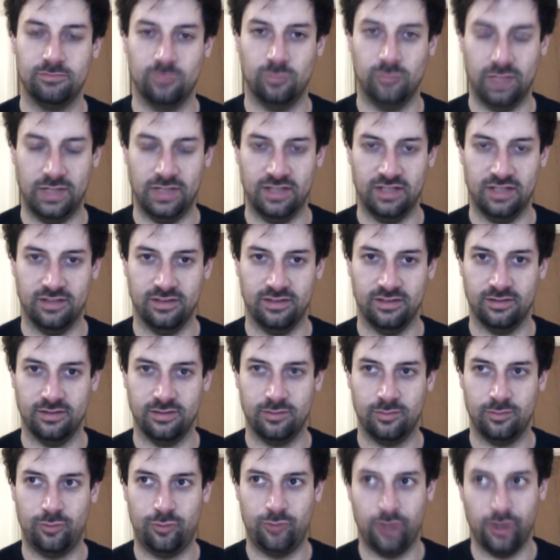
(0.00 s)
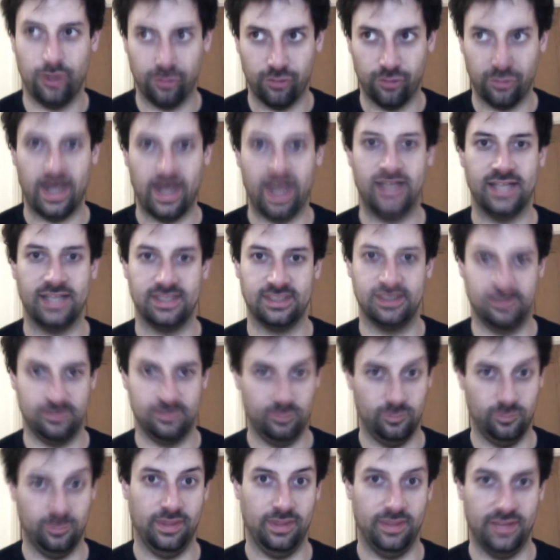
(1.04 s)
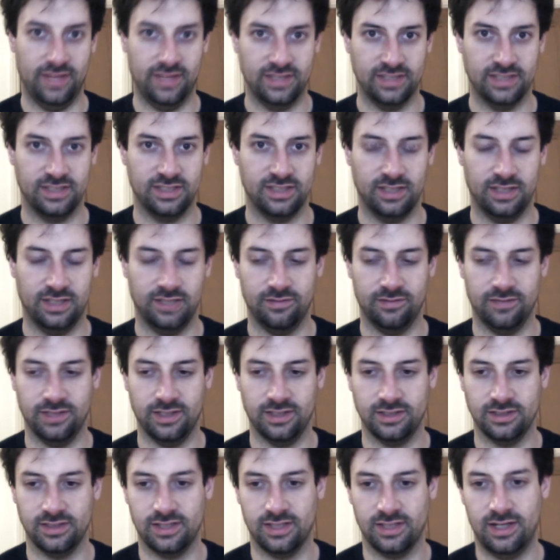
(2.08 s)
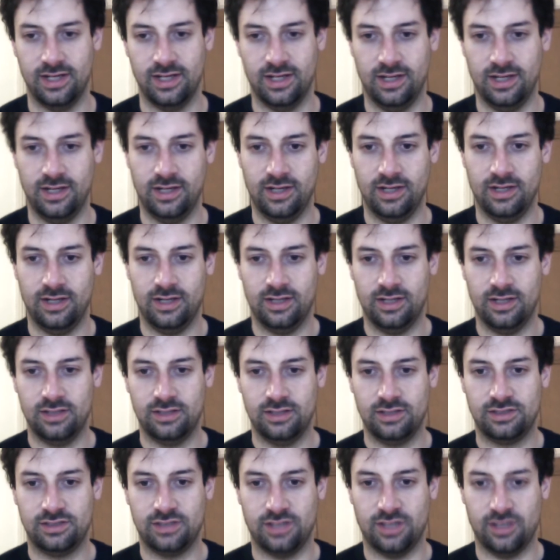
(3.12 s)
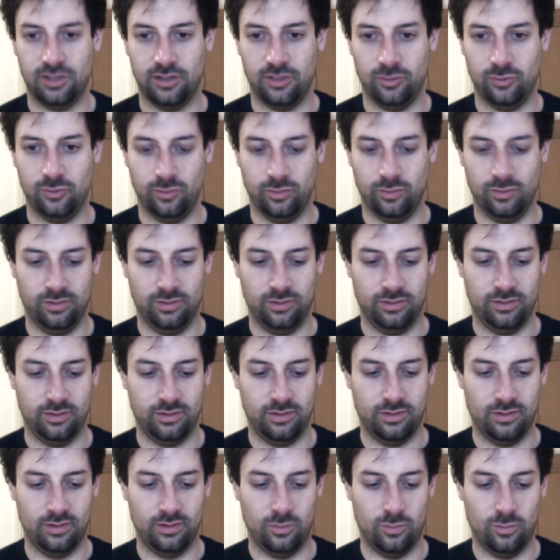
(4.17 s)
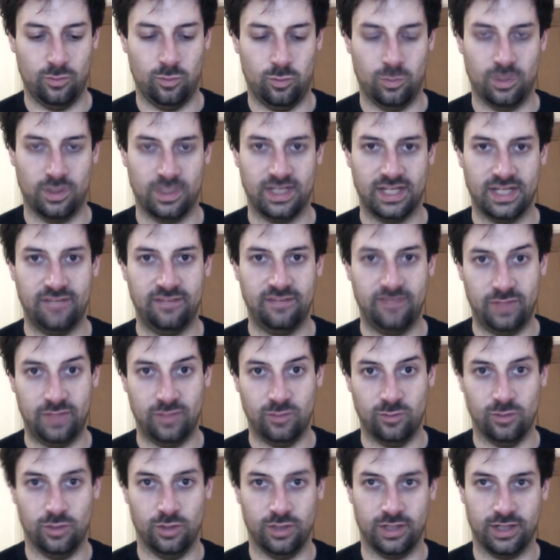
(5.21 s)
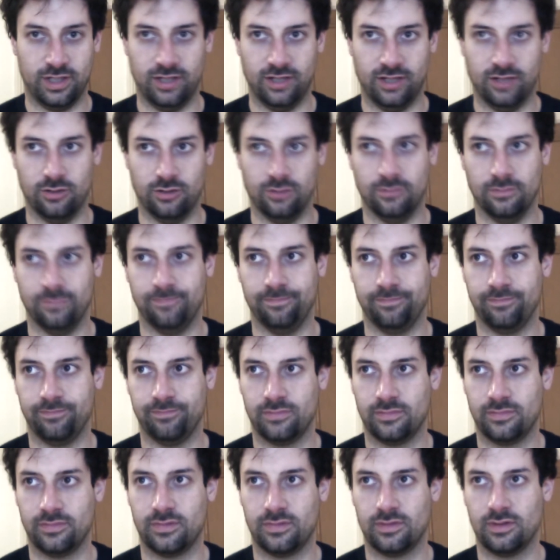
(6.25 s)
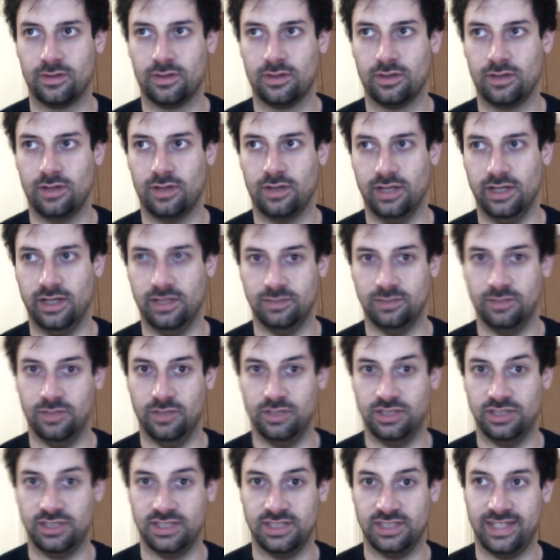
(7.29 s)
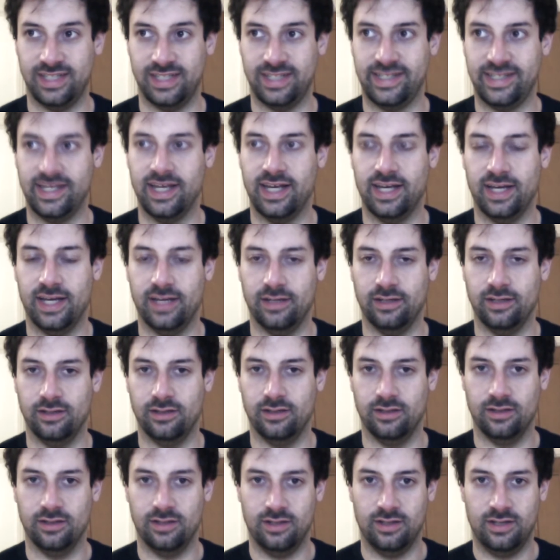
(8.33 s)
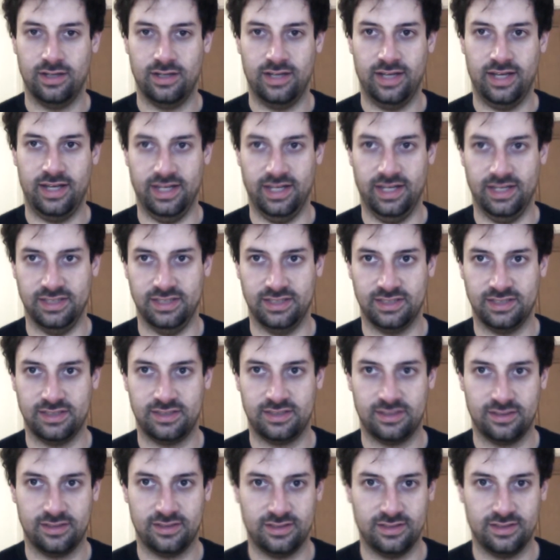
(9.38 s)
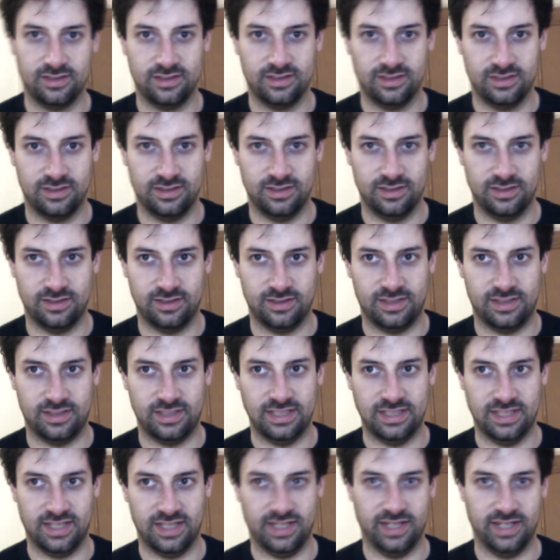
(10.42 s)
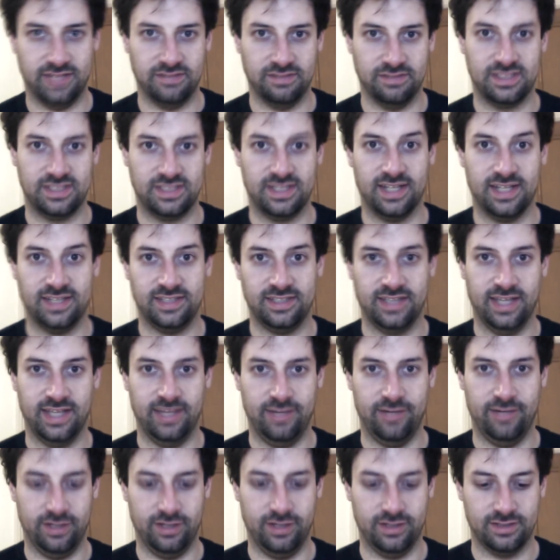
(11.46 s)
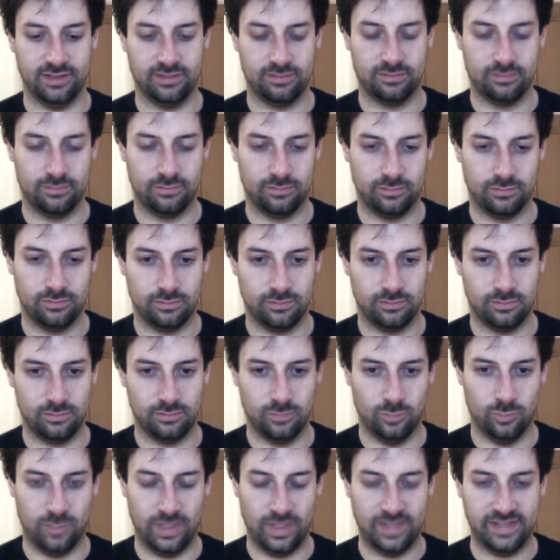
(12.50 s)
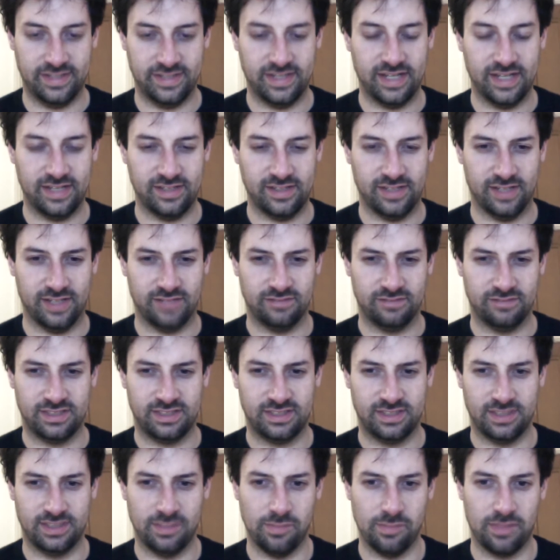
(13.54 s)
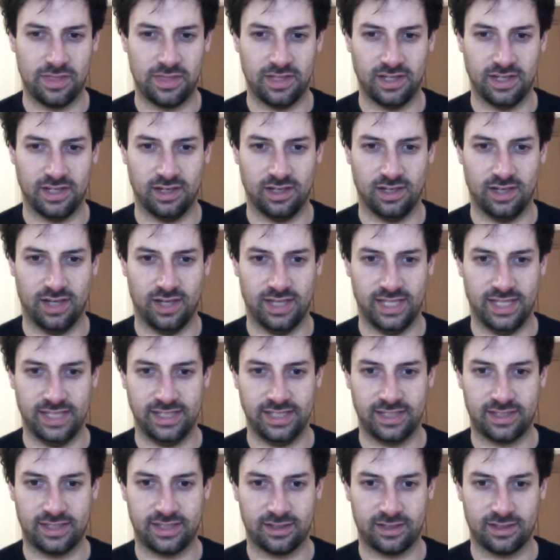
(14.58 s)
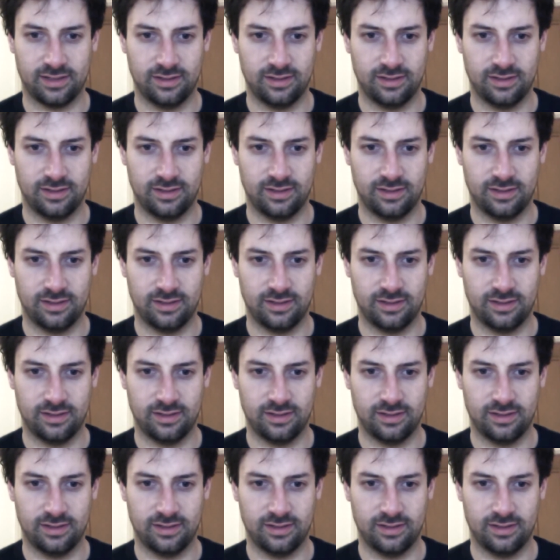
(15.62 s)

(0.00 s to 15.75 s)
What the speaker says: we can progress with that side of things. So what I've been working on, as much as I can, is design of static areas. We intend to have something like